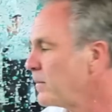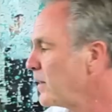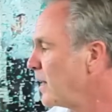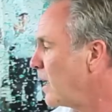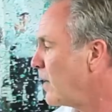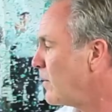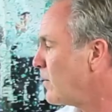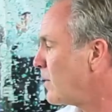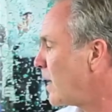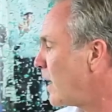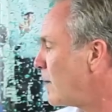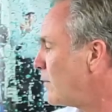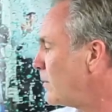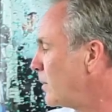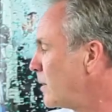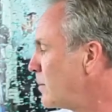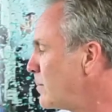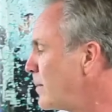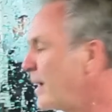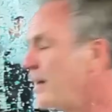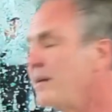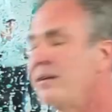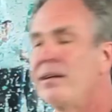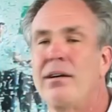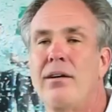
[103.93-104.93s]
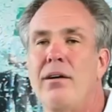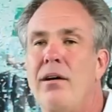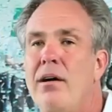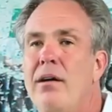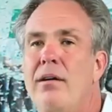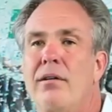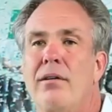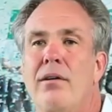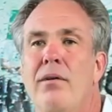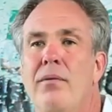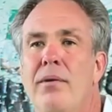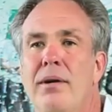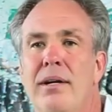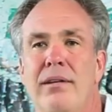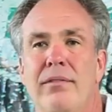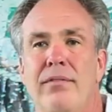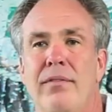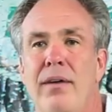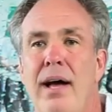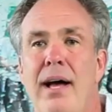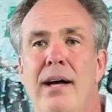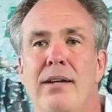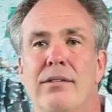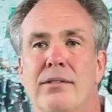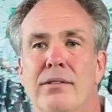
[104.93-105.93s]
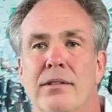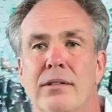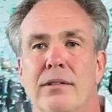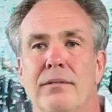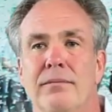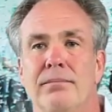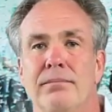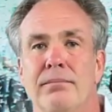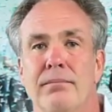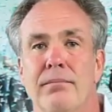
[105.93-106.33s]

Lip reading: and we're not really making the car go any faster.